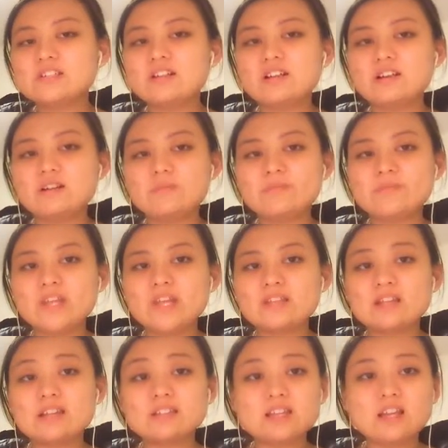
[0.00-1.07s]
at
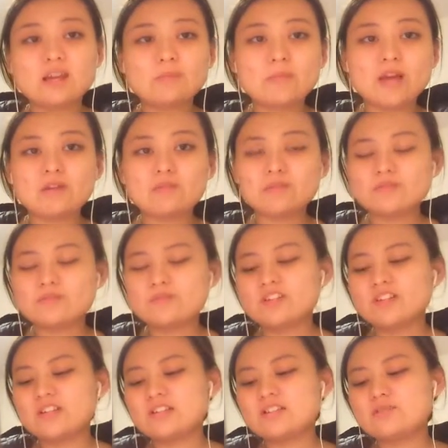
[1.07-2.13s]
that time I was
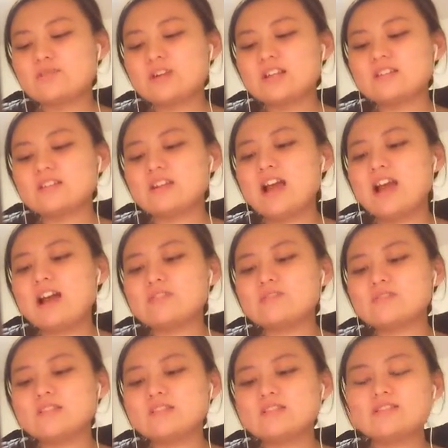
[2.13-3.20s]
really stressed
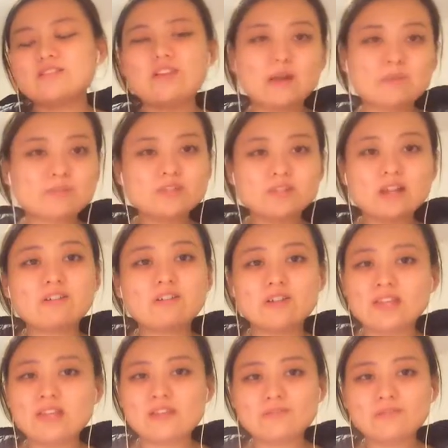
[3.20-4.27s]
out. So I'm
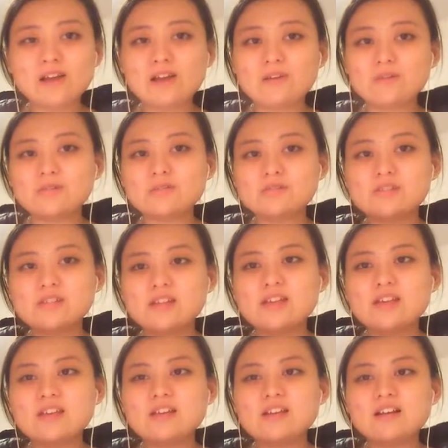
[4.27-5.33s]
sorry if I was
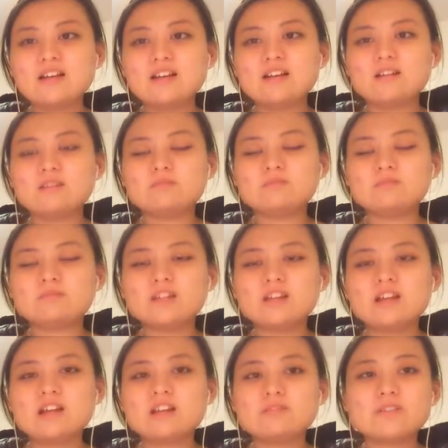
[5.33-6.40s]

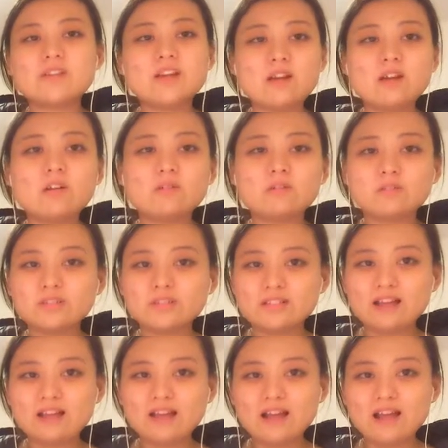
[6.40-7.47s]
kind of cold.
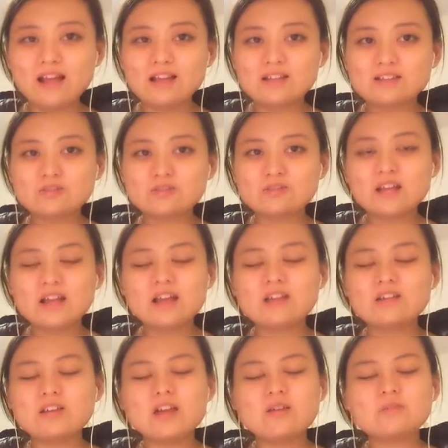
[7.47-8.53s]
I
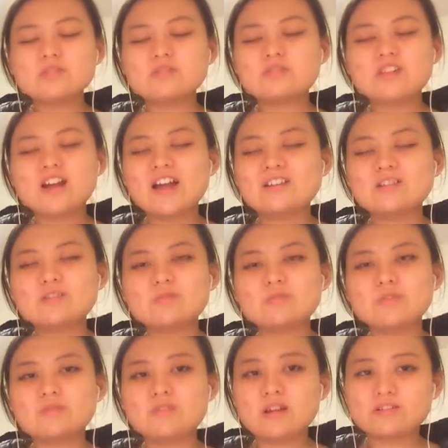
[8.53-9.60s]
was trying to
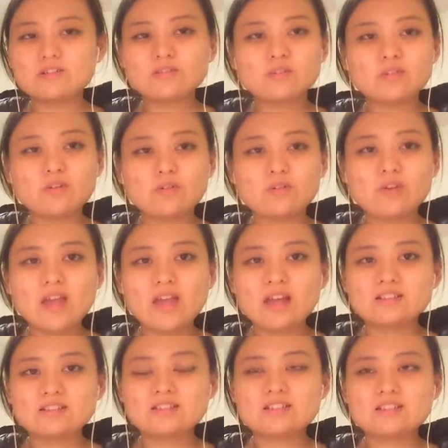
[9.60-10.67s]
be rational
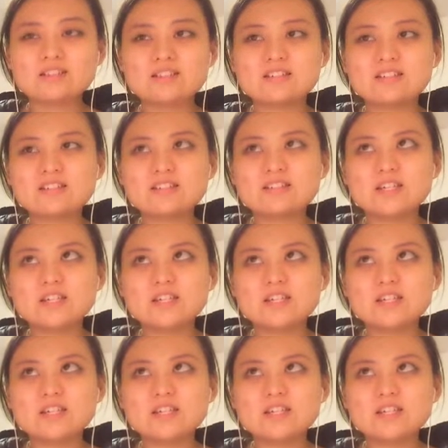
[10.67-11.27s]
and just